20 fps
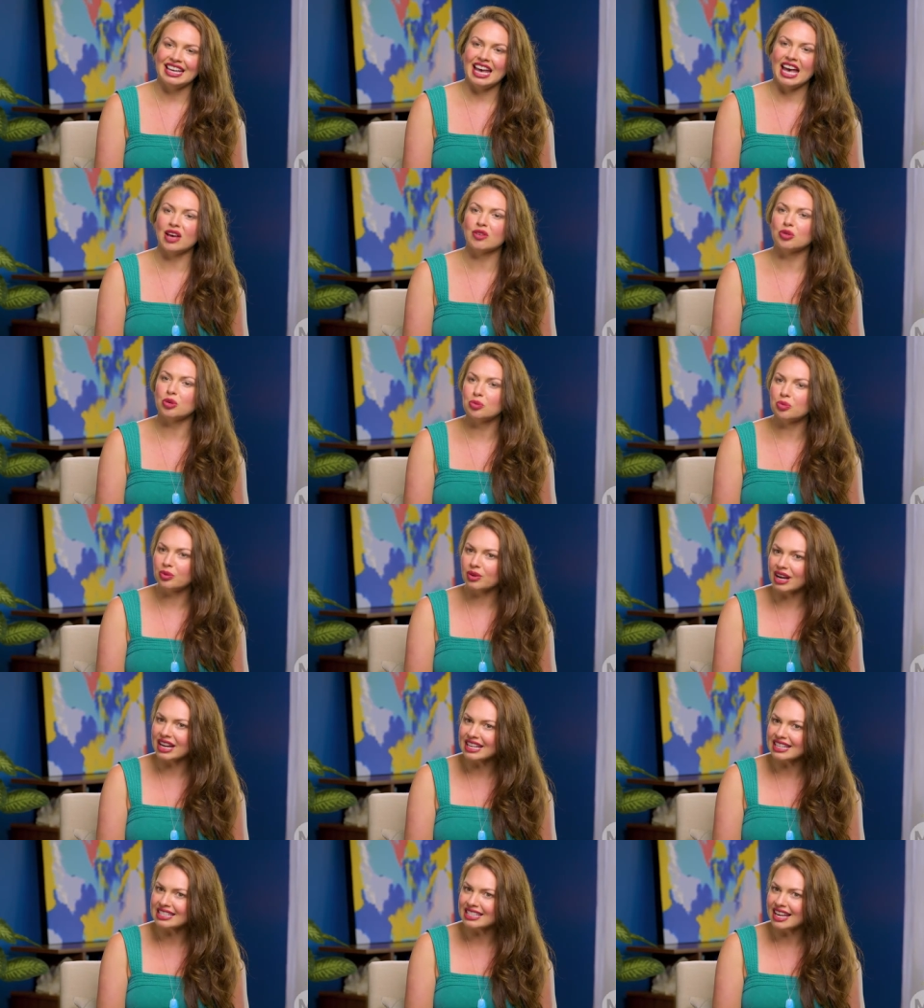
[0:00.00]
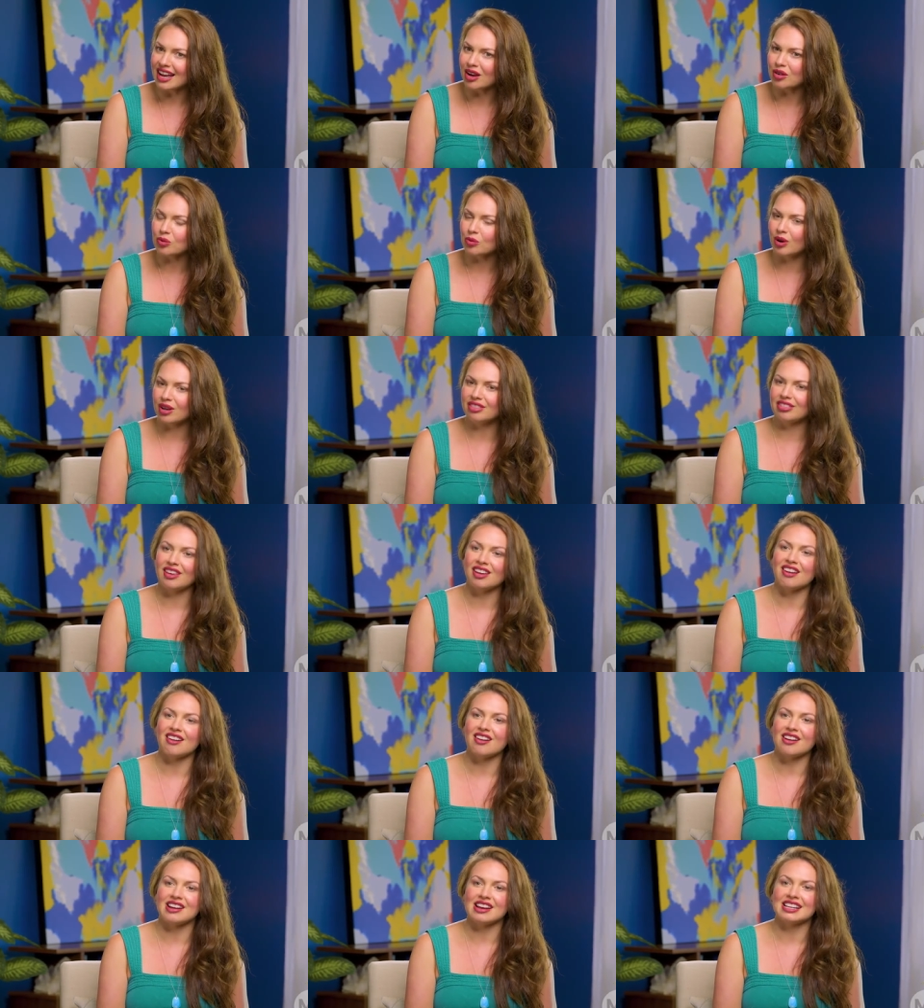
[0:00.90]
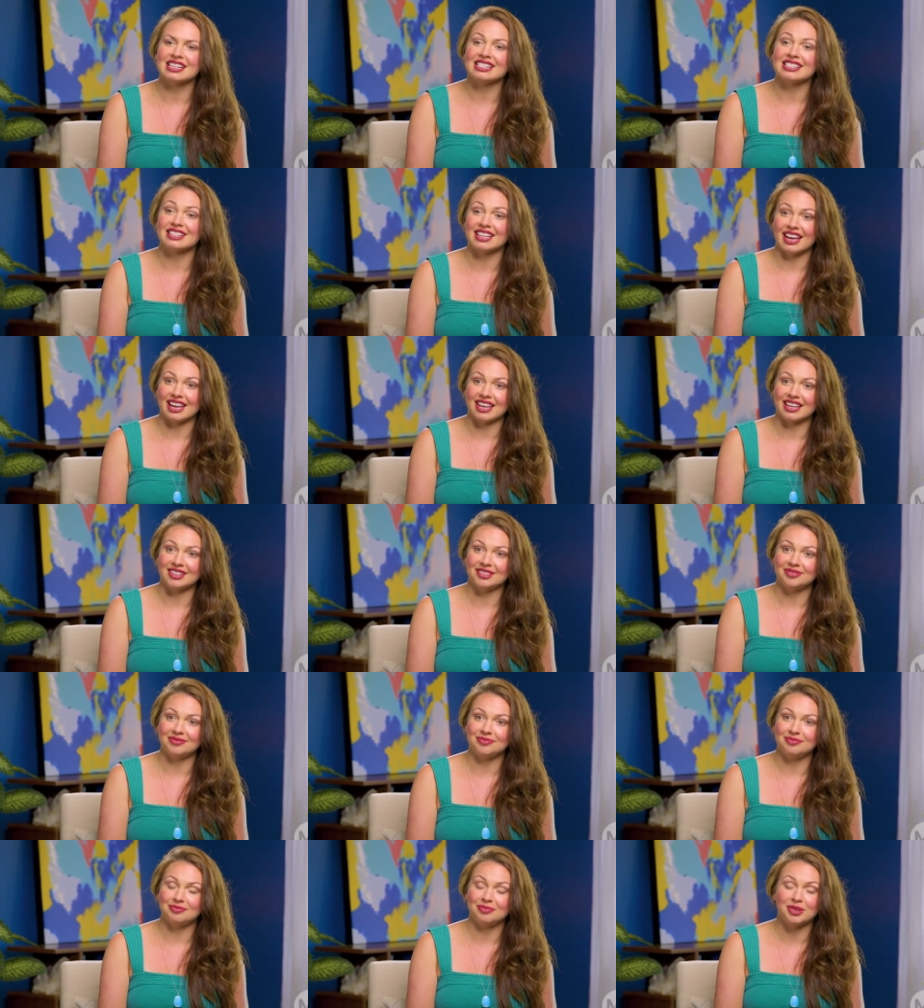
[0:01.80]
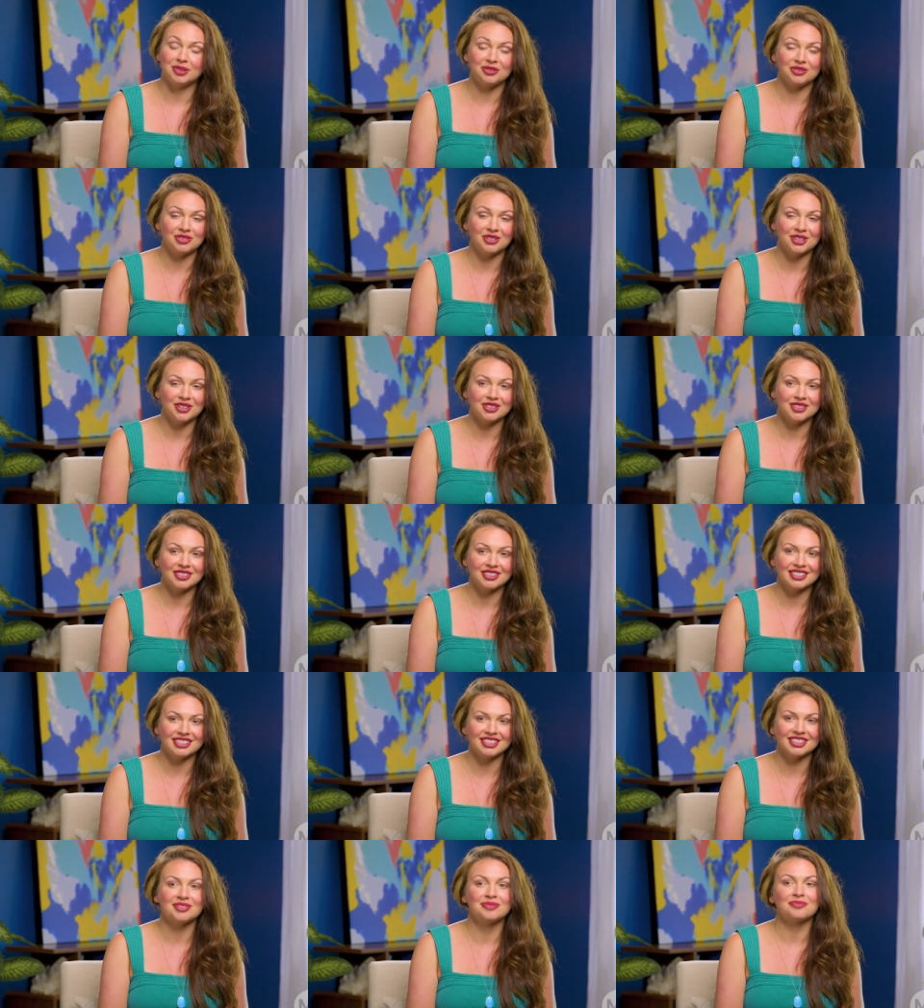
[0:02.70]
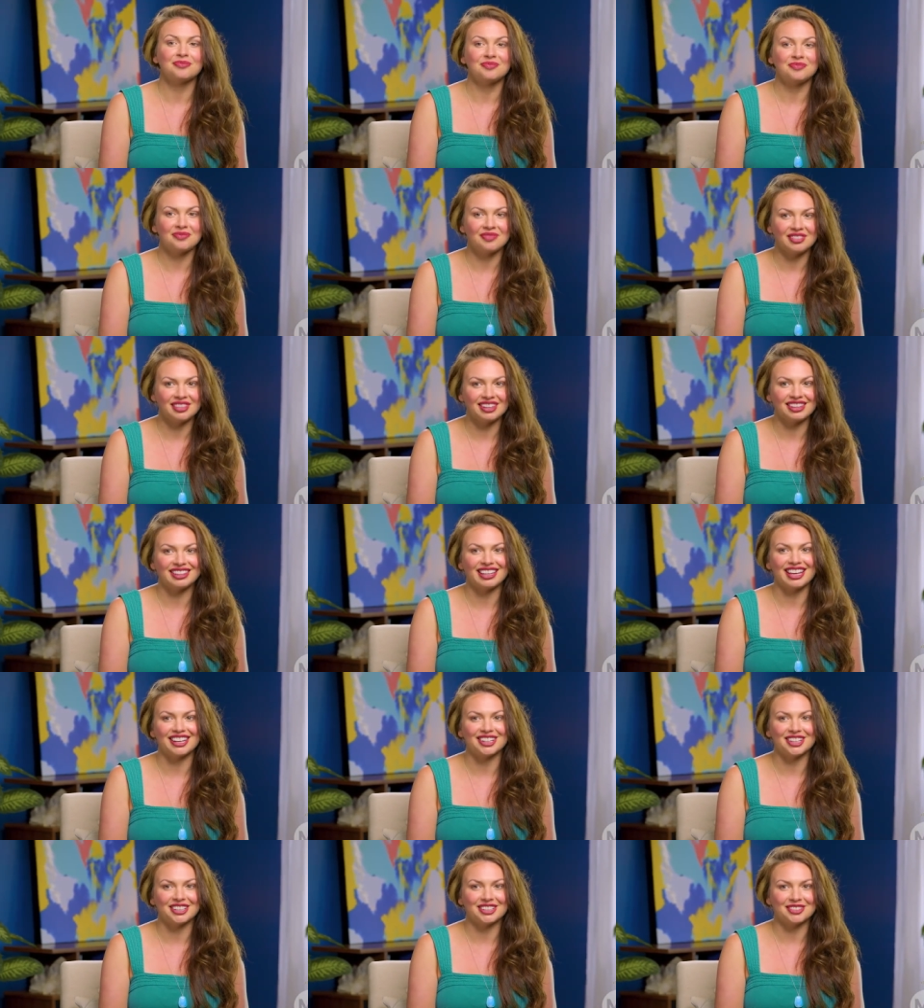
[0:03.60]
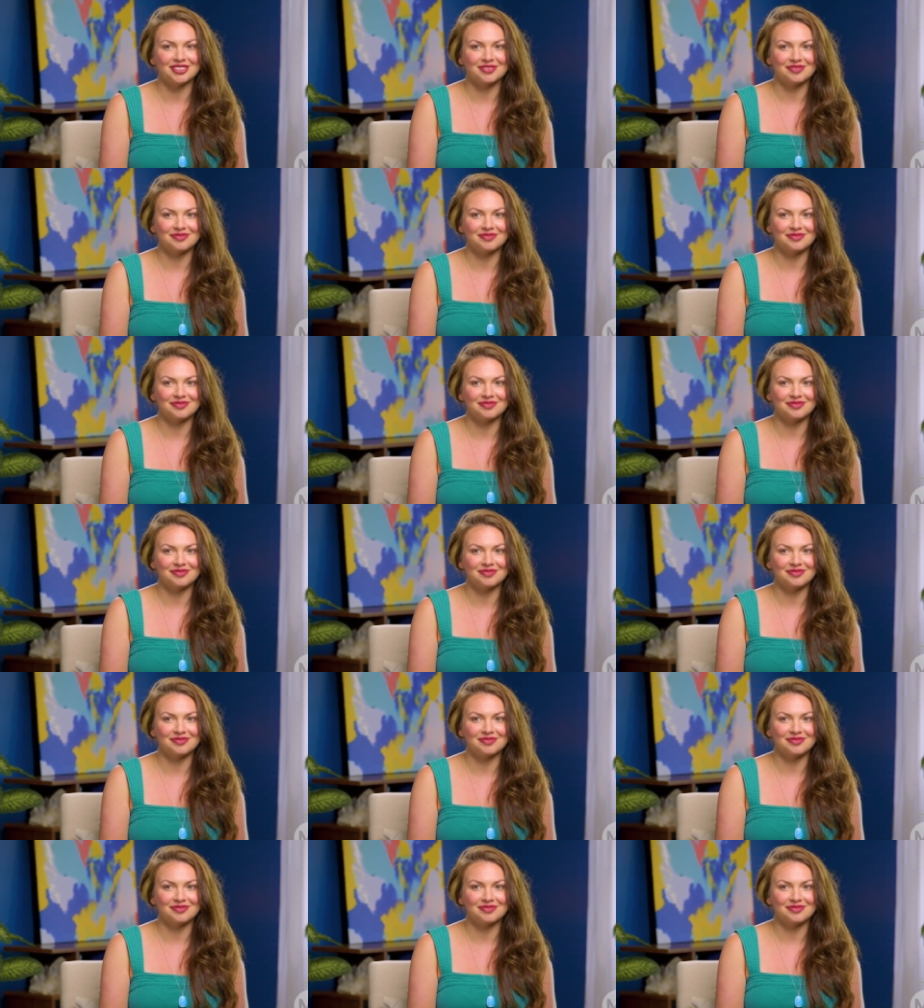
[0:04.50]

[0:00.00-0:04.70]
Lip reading: And we'll break down what they are in a second. But first, the letter.